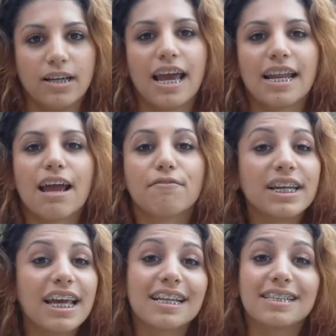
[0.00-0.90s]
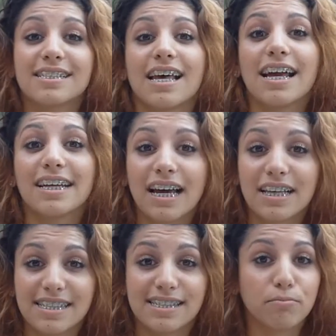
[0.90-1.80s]
And I already had designed a
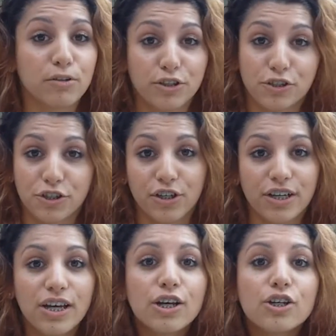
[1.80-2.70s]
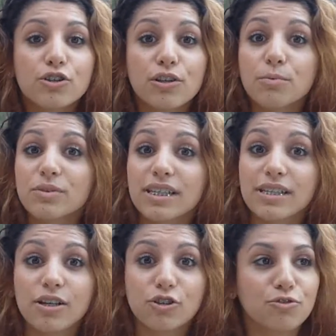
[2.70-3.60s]
similar shirt. So there was these
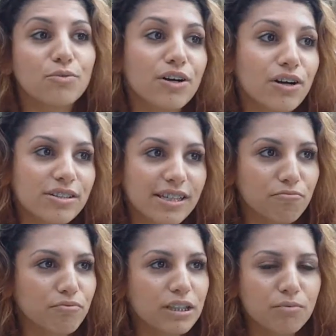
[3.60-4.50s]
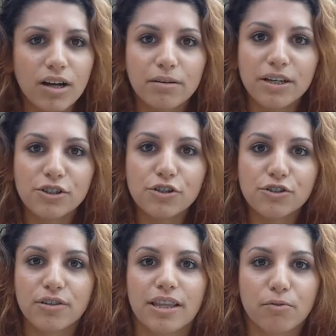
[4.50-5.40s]
two girls that really wanted my shirt,
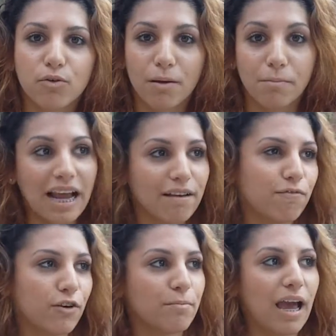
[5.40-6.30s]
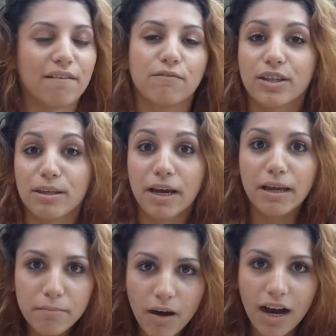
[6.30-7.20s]
so they were going back and forth in my
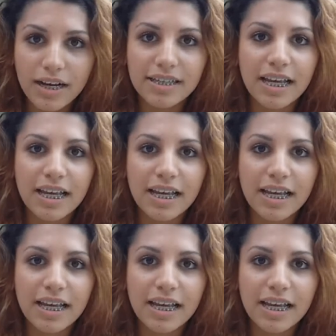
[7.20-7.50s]
inbox.